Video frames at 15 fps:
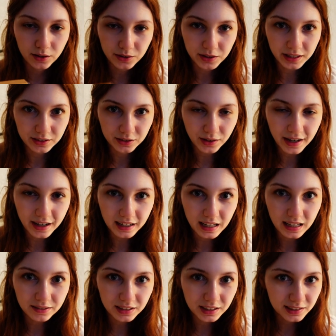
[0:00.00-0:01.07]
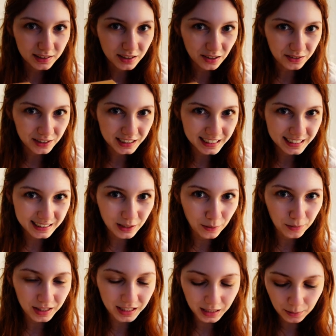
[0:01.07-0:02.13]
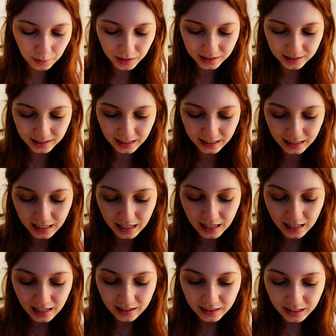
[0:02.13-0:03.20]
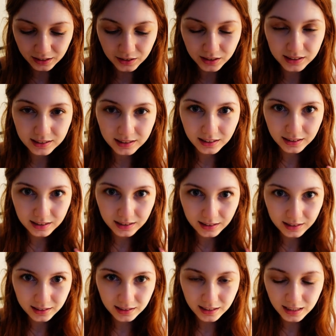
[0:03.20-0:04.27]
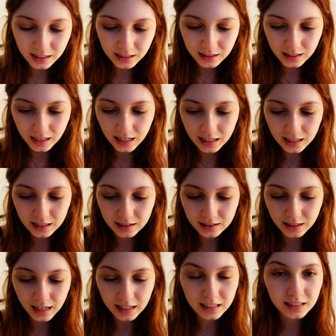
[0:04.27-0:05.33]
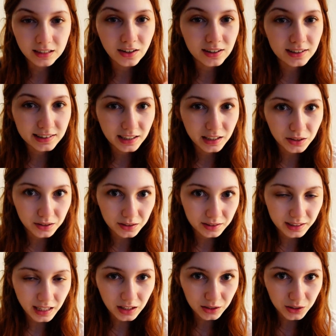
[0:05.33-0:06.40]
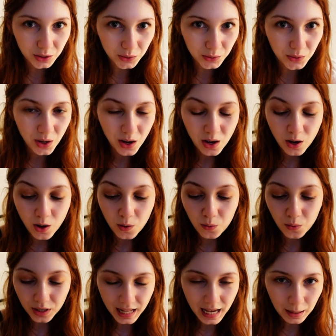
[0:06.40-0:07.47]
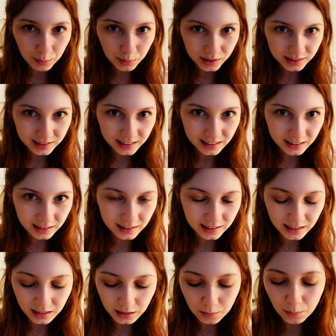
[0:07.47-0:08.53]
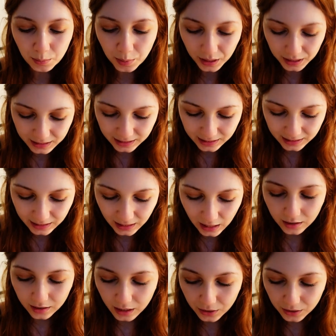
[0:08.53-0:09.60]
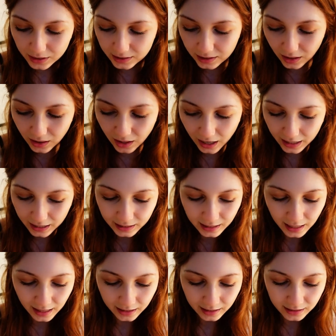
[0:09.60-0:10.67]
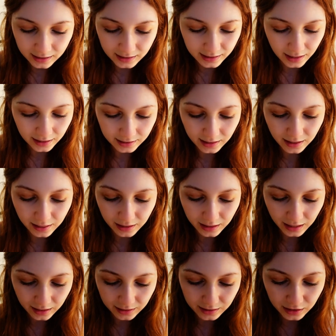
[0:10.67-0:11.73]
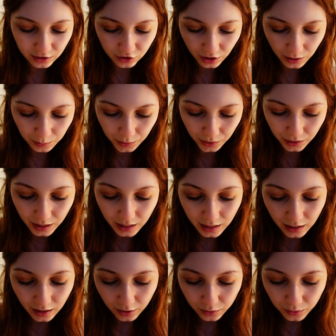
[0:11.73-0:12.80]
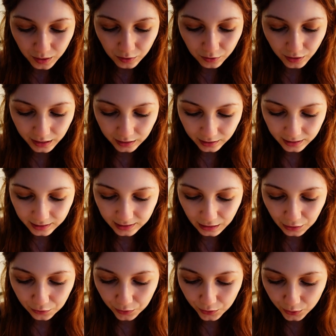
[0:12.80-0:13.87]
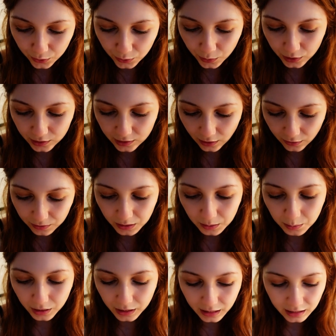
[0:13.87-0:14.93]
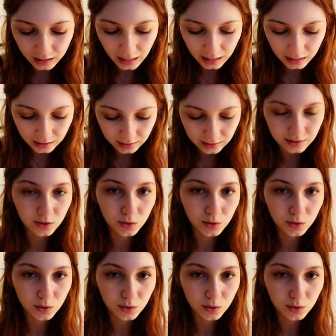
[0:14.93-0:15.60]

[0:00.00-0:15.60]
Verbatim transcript: Okay, so I have discovered something amazing. There is this scene, and I cannot tell you what happens in this scene, but there is a line, and it says, "In the antechamber, three violins and a flute were softly playing Haydn's